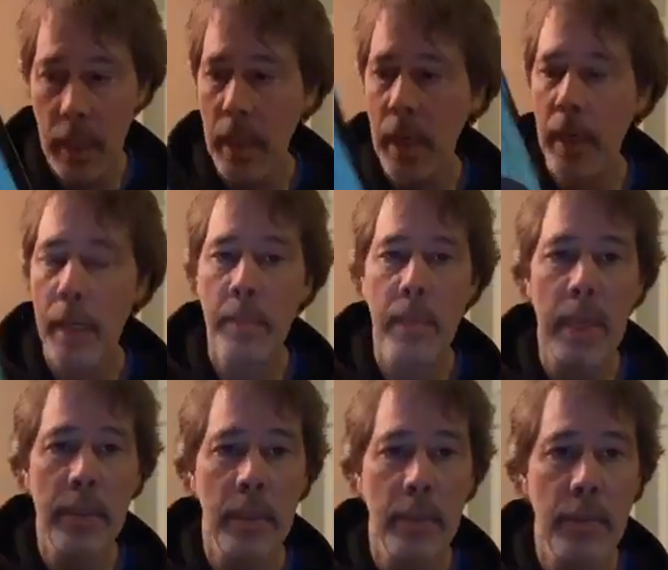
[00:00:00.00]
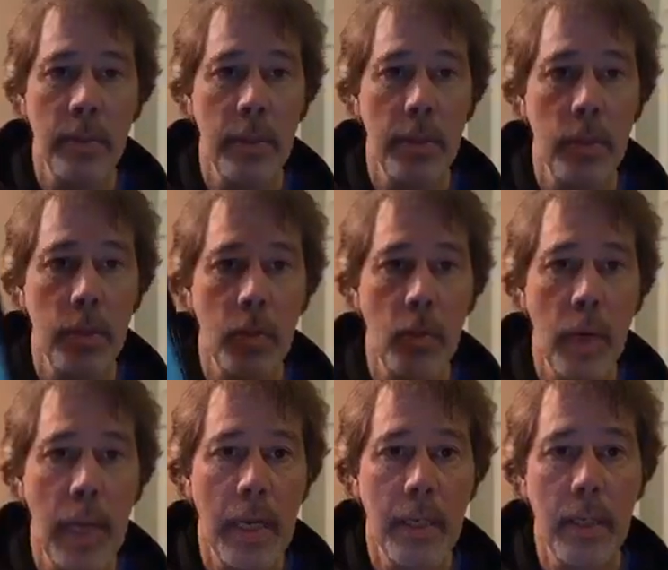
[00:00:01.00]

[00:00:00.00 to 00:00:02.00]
the usual way. I'm going